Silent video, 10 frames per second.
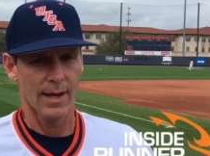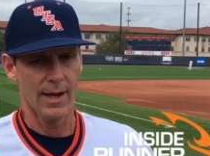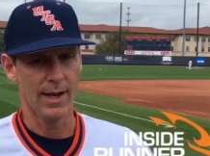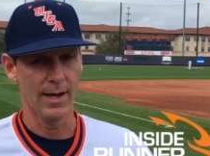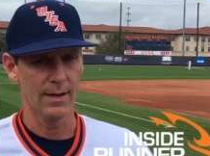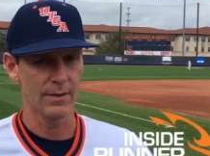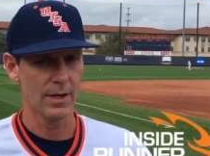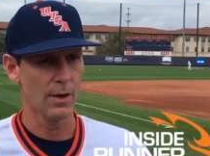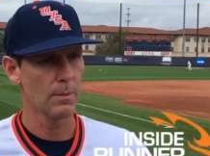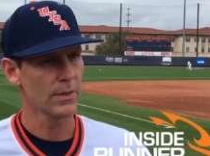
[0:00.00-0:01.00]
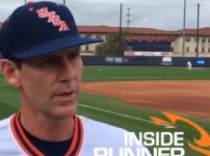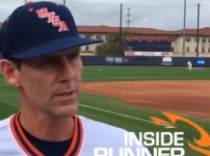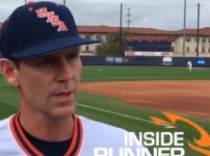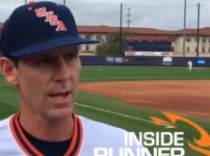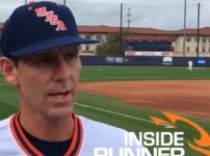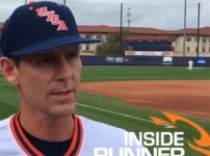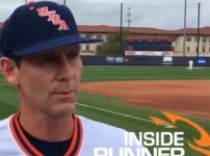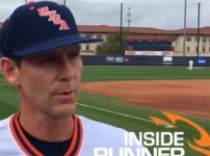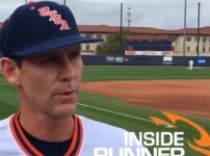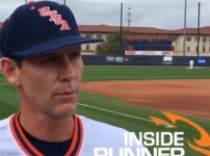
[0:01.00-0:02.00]
Uh, you know, but there's a lot to
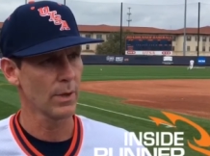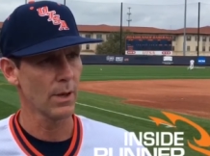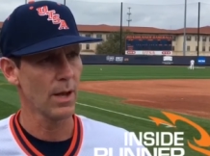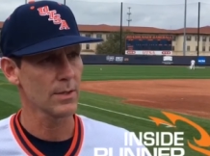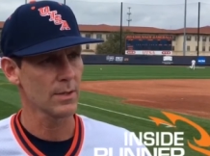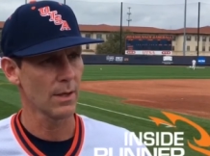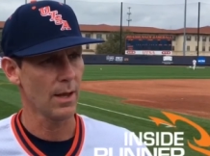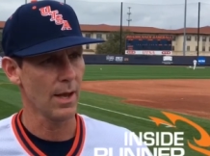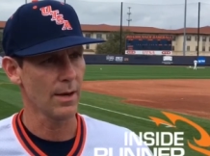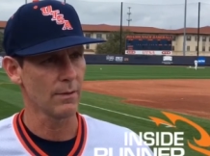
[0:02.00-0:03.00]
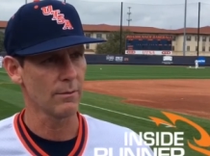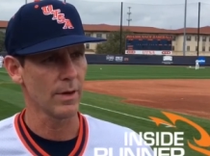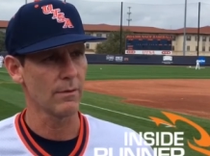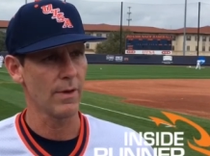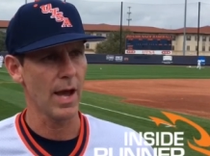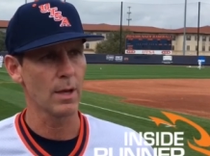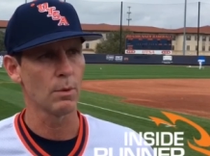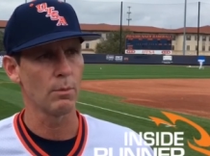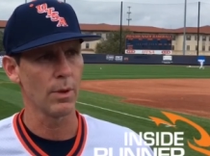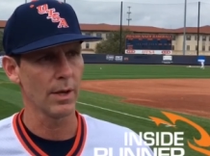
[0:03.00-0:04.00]
prove. We lost a lot of very
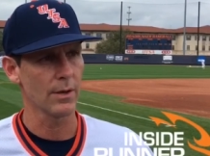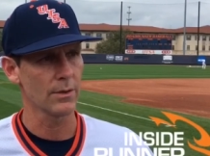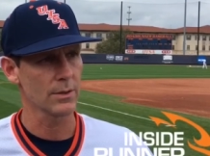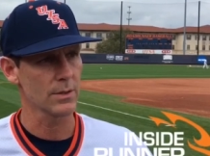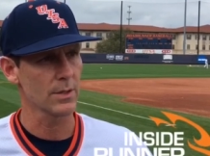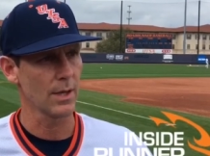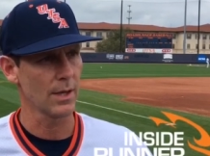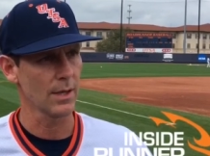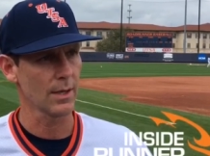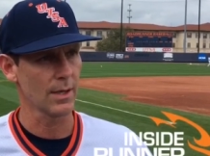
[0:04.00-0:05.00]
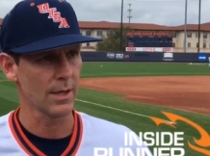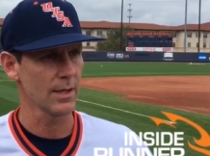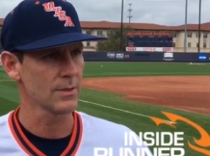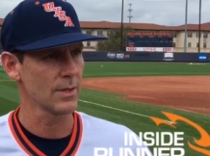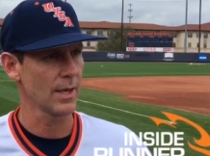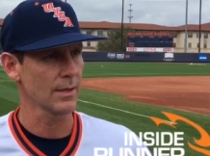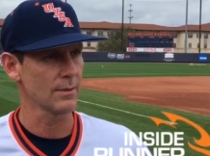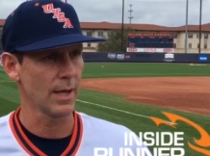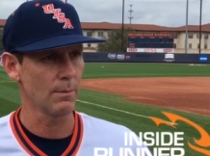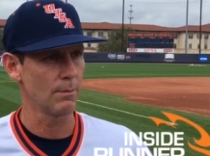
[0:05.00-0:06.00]
valuable players, uh, kids that
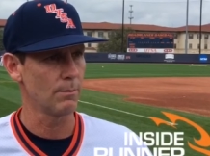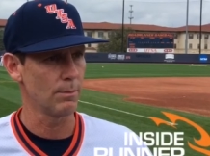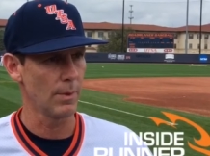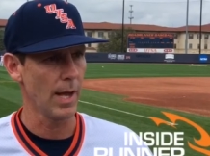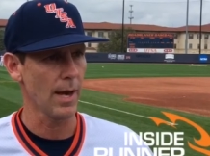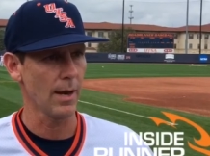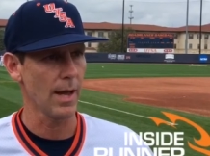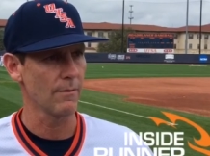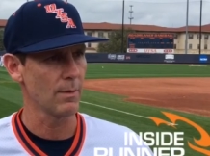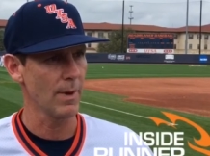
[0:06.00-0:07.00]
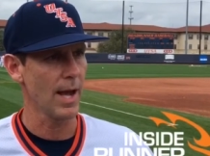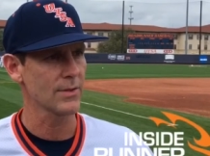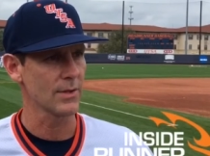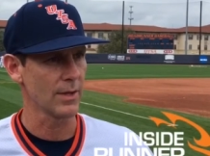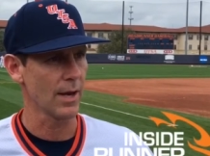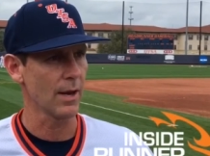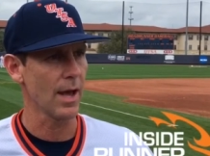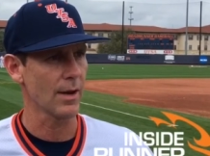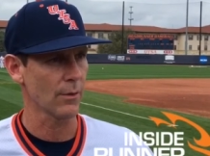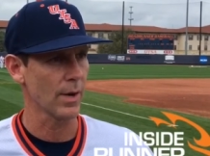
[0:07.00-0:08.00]
had had a lot of at bats and done a
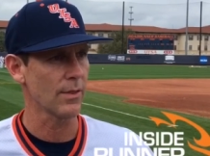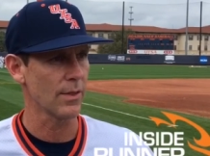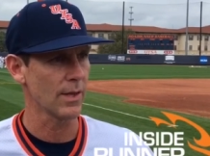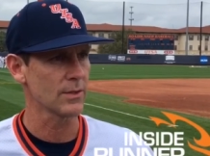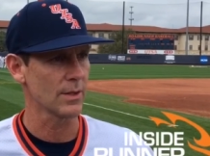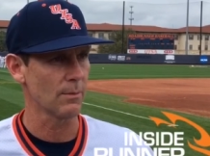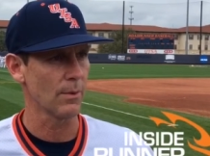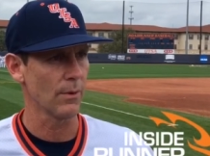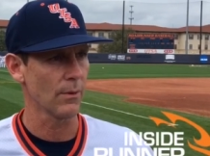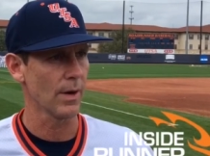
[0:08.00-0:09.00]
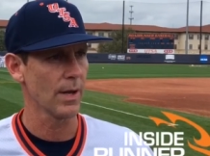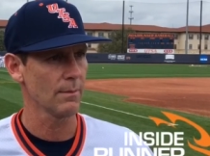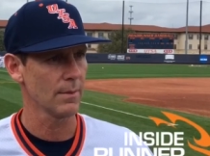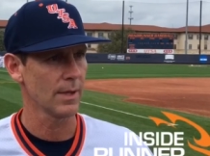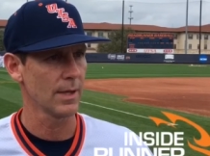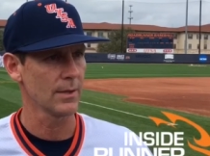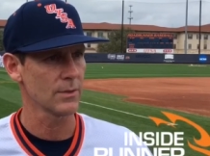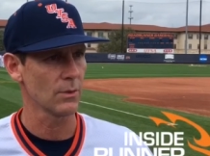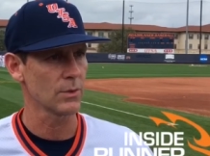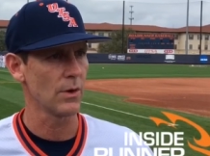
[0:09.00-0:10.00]
lot of great things in the program. And, and
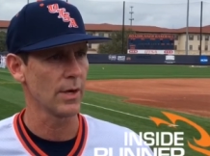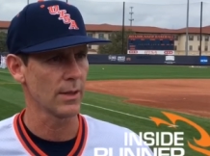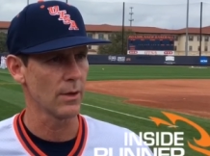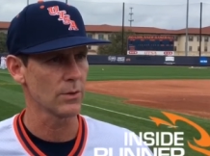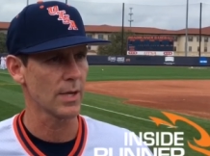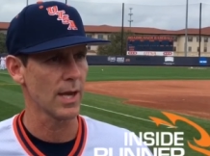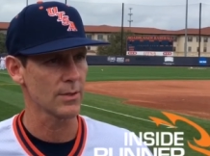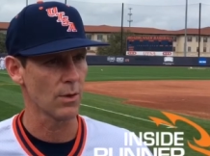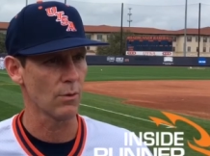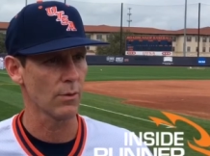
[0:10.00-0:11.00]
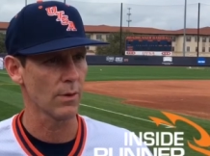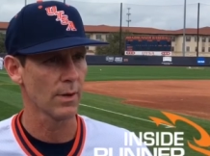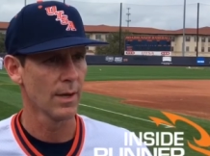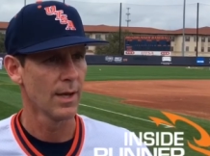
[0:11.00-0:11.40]
so turning those guys over.